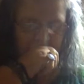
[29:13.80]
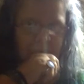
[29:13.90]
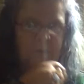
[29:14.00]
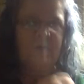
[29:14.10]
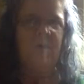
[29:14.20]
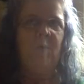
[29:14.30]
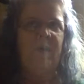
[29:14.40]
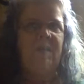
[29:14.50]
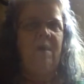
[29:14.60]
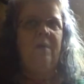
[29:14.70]
There's no
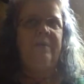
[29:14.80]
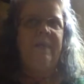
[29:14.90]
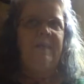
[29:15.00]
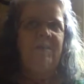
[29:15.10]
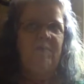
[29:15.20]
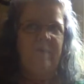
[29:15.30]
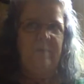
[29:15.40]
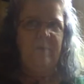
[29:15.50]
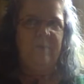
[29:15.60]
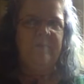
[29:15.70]
Wiccan holiday in
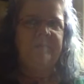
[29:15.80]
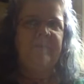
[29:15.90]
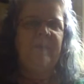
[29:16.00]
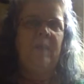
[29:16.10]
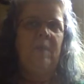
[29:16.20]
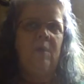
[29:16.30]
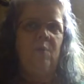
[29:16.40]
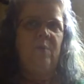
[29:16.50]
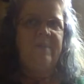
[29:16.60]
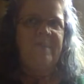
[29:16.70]
November.
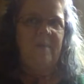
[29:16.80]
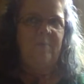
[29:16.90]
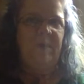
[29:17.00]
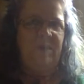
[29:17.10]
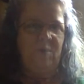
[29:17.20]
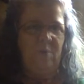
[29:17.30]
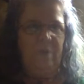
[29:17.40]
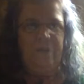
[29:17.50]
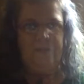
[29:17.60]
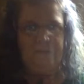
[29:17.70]
We celebrate
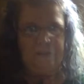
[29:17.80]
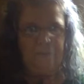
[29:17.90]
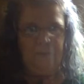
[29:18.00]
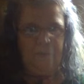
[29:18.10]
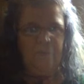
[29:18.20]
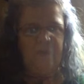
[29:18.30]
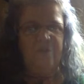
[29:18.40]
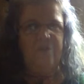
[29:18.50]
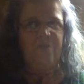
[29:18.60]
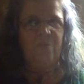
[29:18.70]
Yule in December,
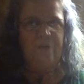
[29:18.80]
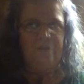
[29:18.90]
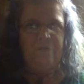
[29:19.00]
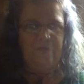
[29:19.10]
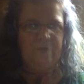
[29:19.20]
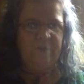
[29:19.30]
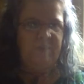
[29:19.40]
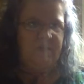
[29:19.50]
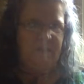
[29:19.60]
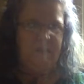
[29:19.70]
which is the 21st,
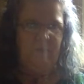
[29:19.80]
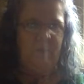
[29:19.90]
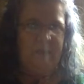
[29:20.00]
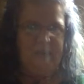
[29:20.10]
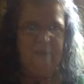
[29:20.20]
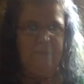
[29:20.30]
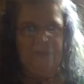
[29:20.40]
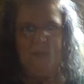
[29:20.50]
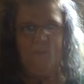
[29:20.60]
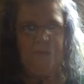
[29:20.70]
just to give a recap to
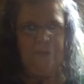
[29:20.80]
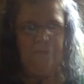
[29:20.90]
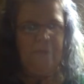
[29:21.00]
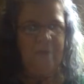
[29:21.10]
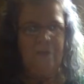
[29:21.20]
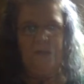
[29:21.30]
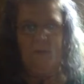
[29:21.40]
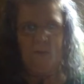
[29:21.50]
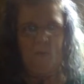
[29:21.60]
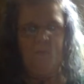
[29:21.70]
anybody that might not
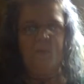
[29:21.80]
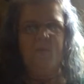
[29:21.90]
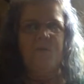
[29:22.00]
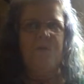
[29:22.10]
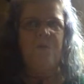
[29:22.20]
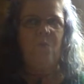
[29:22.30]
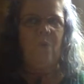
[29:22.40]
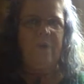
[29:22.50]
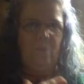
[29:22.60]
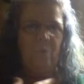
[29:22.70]
know
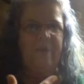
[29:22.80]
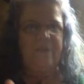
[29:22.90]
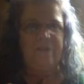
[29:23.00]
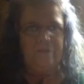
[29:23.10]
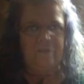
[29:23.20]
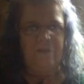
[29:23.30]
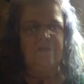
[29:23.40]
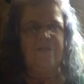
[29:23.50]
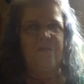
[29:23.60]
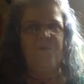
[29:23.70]
what Wiccans
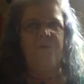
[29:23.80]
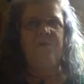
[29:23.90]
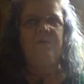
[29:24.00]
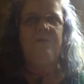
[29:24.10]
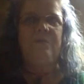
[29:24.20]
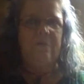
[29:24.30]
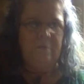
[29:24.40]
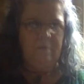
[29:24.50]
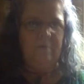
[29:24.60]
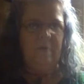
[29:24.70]
consider
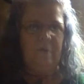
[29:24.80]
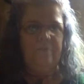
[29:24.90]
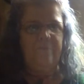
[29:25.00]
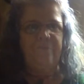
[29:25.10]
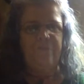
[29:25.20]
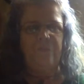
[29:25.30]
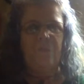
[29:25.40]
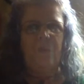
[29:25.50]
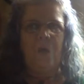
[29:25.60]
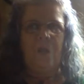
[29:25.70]
um,
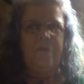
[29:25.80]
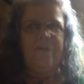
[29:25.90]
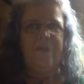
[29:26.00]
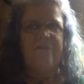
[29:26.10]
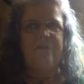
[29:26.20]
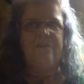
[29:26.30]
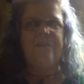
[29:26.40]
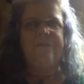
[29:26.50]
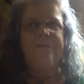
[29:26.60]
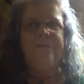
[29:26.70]
holidays.
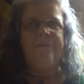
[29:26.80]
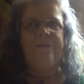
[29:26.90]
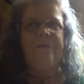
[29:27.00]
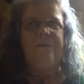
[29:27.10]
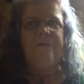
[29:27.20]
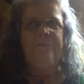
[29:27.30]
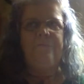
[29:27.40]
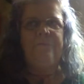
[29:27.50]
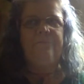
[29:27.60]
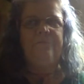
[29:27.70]
Um,